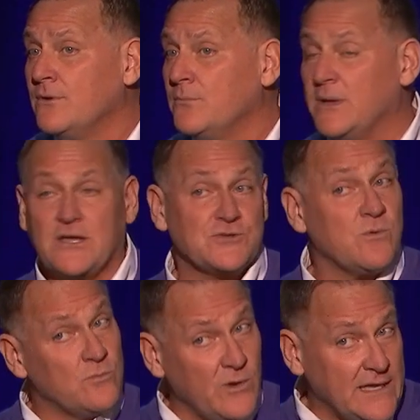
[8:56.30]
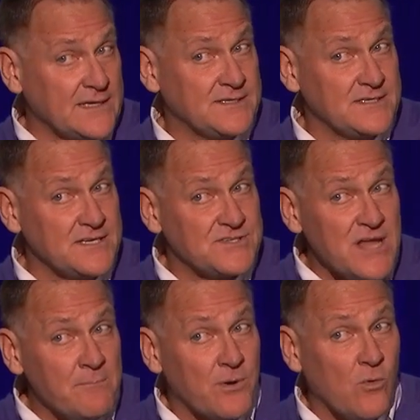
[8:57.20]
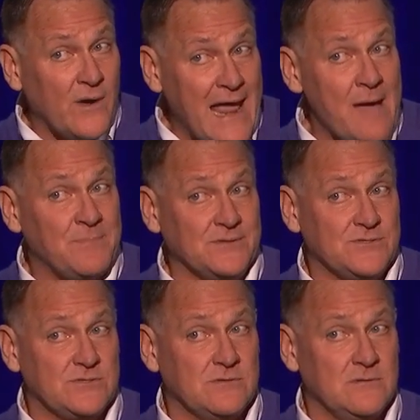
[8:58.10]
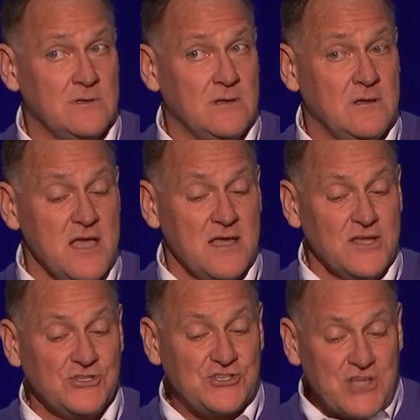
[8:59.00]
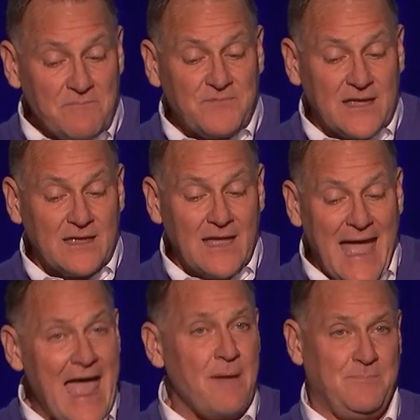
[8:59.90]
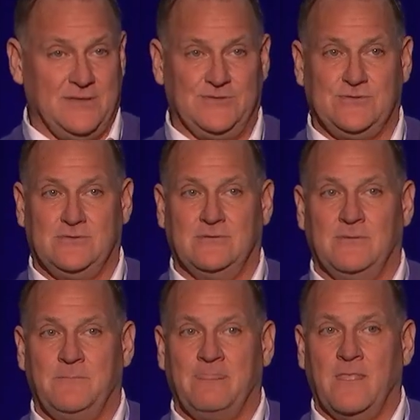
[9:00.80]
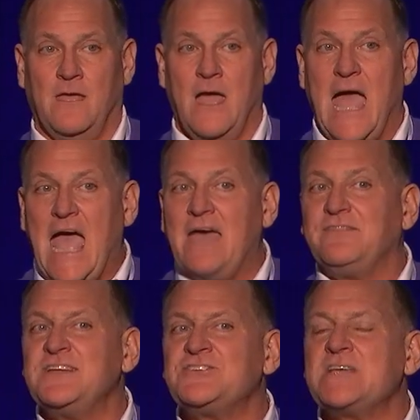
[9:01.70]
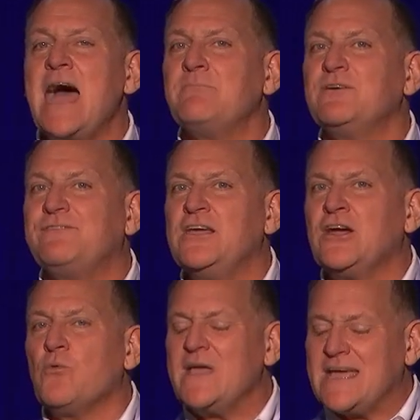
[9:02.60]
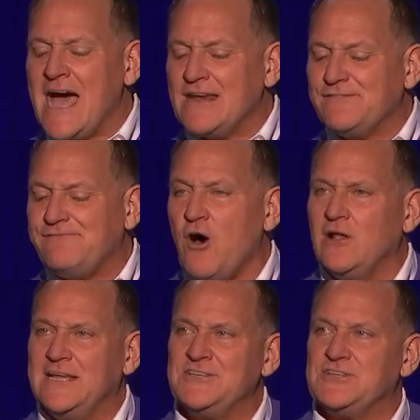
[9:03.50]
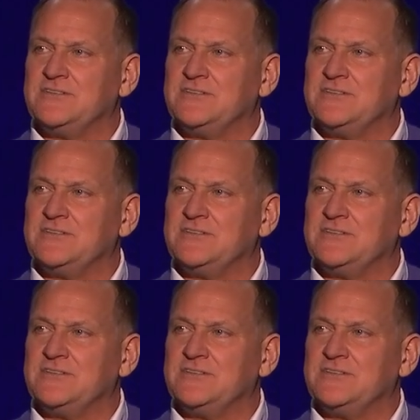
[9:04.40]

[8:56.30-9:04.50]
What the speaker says: Because when we get to December, what happens? Something happens. At this time of year, we kind of fall into